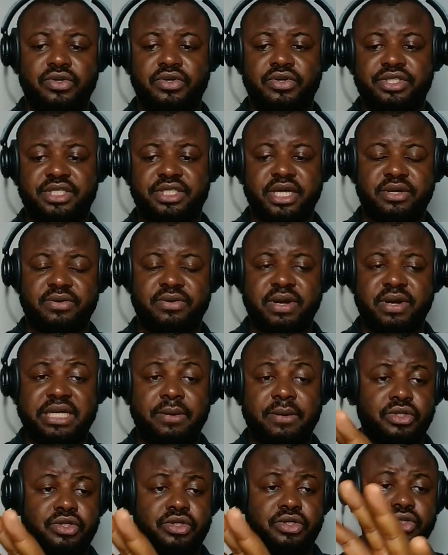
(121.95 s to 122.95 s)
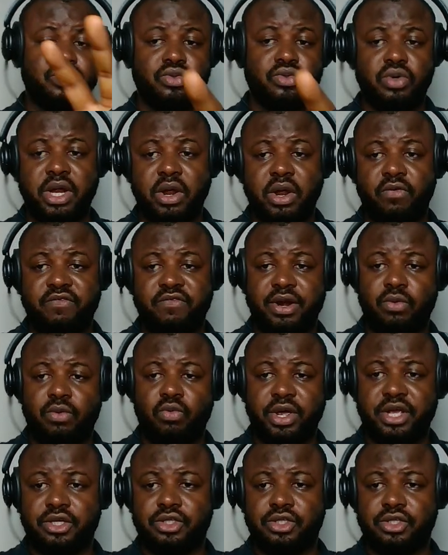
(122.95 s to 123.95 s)
hosted, right? I'm going to do a very
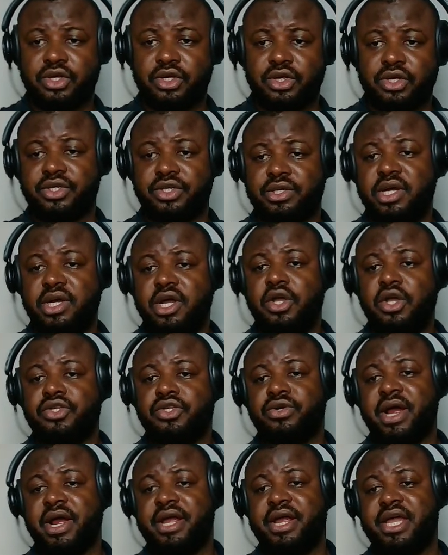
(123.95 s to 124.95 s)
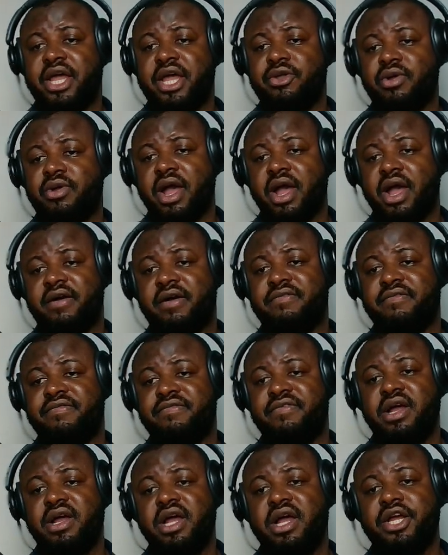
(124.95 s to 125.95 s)
quick introduction. So right here you have
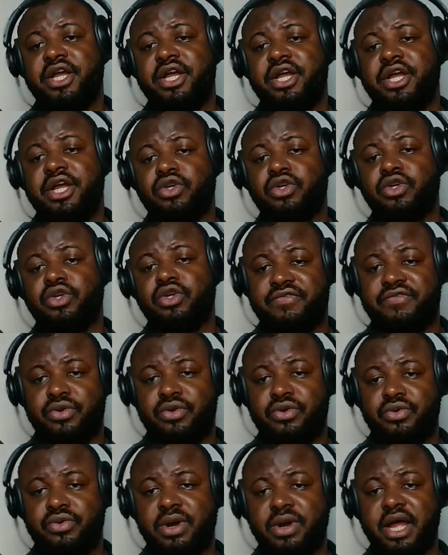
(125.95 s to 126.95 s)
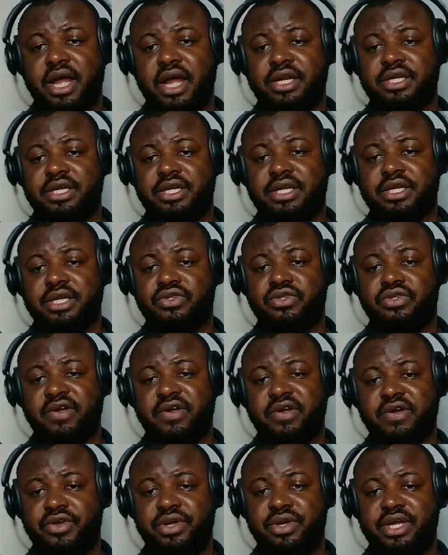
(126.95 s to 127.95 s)
the overview, and this
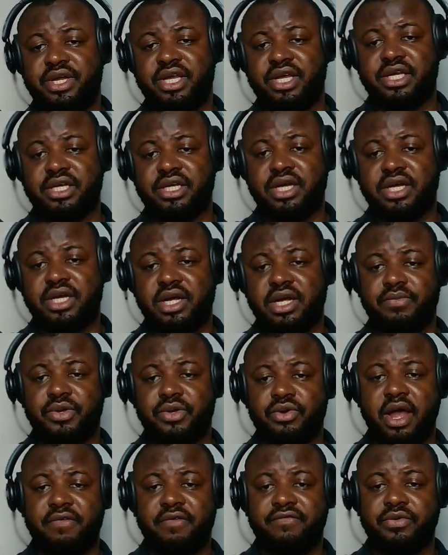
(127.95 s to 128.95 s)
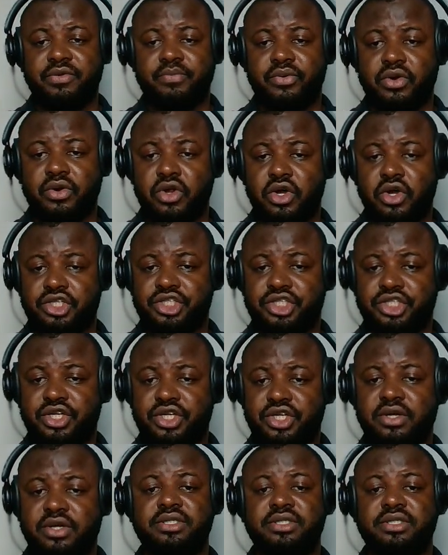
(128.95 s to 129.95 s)
overview, you have the
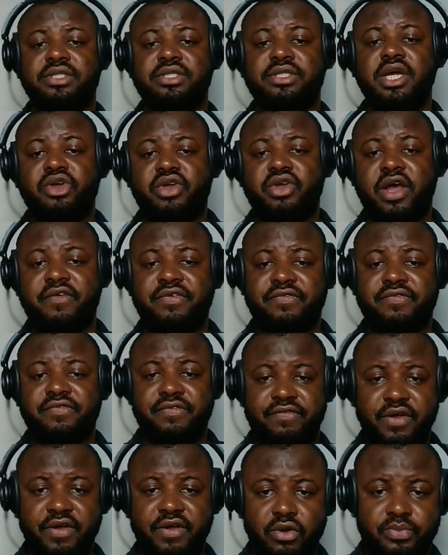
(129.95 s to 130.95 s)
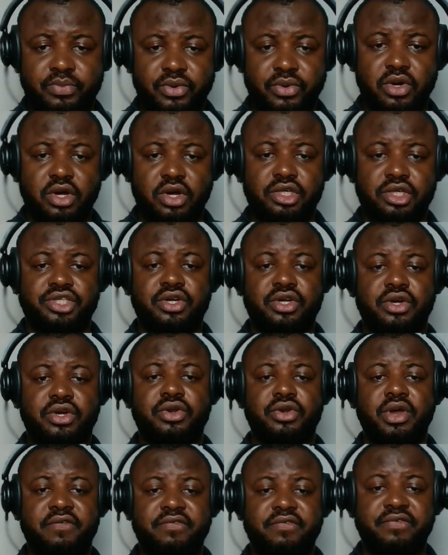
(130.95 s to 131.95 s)
production, you have the failed production,
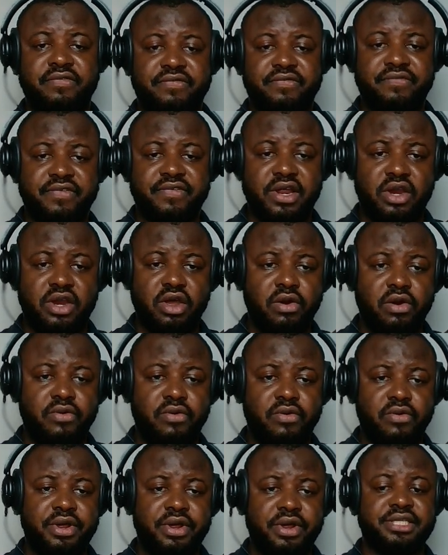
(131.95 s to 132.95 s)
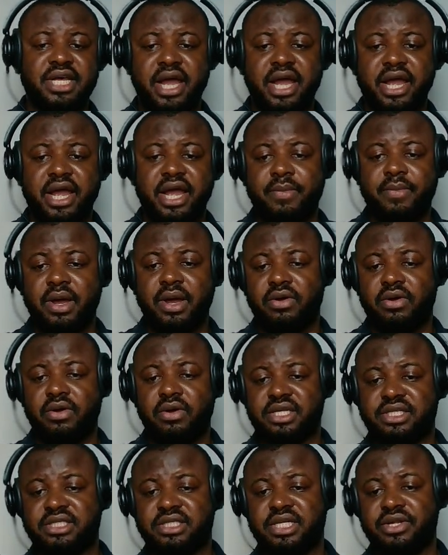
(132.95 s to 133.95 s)
you have the failure rates, time, and all
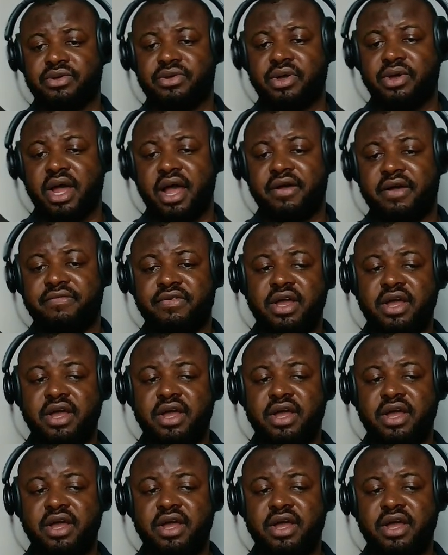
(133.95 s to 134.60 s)
that. Then you have